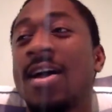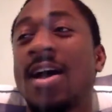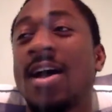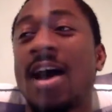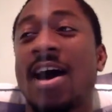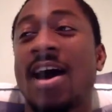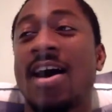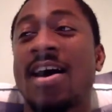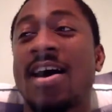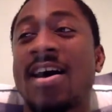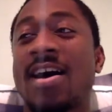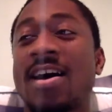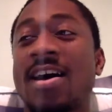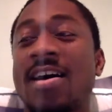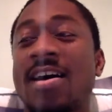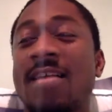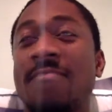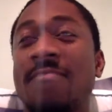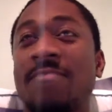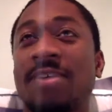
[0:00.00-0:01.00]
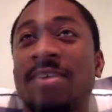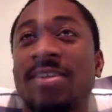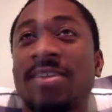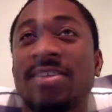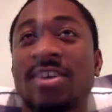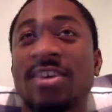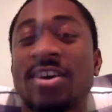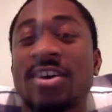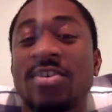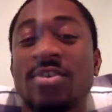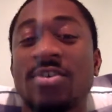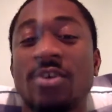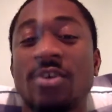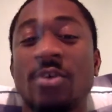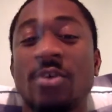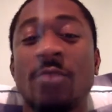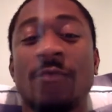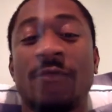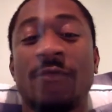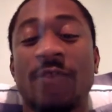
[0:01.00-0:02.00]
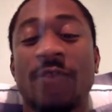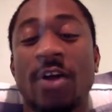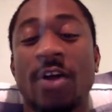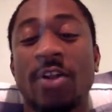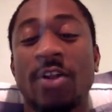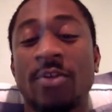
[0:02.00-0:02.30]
But follow